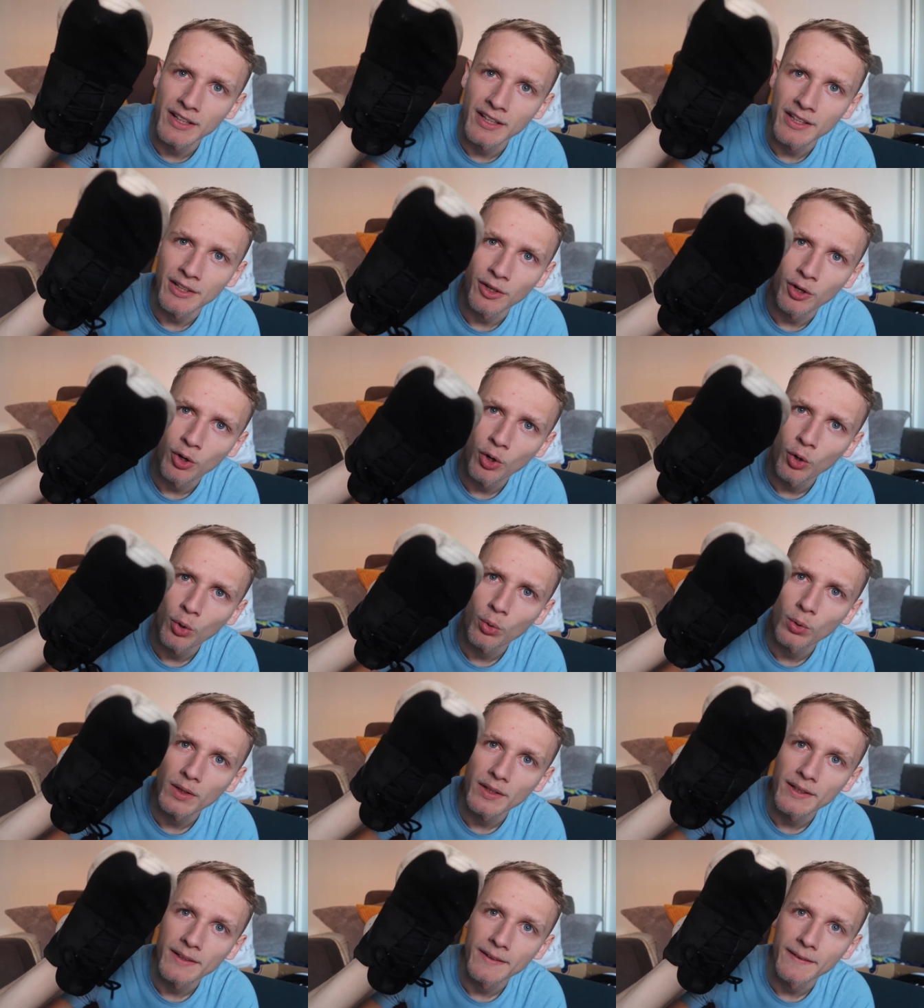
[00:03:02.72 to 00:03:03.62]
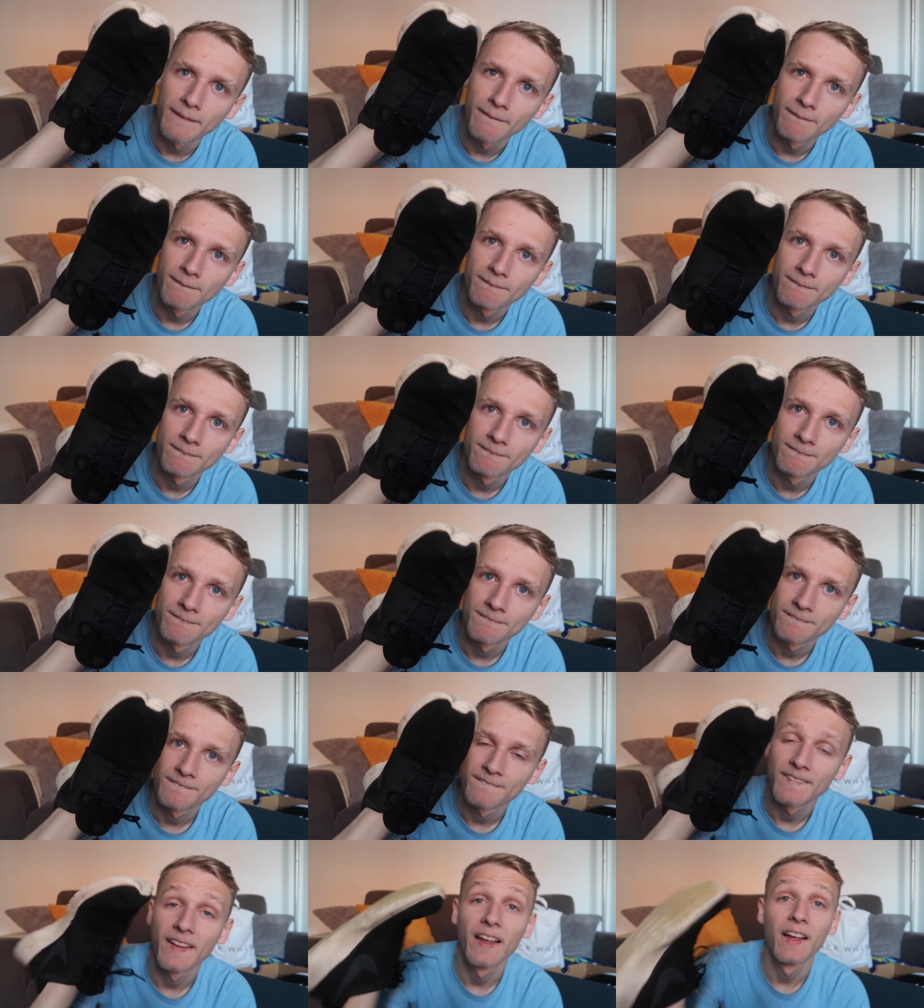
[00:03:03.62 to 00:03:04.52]
a hole in.
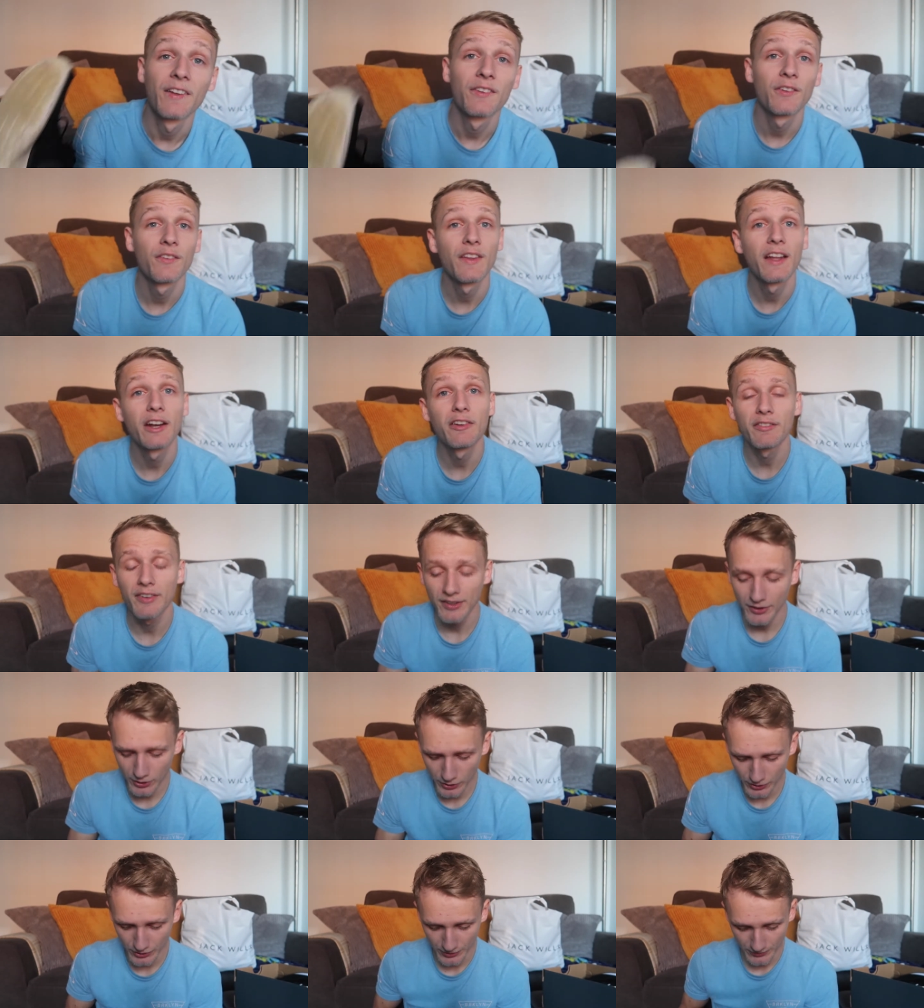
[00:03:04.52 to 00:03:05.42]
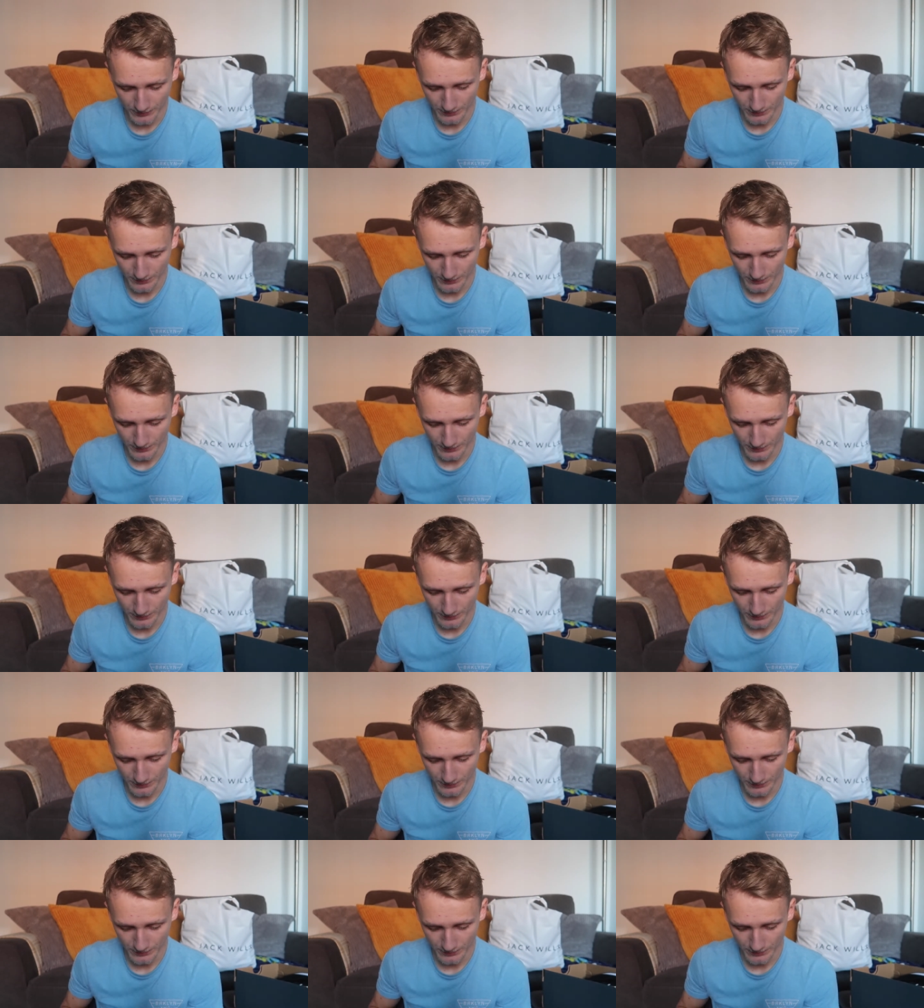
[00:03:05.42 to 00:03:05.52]
So they're not very good.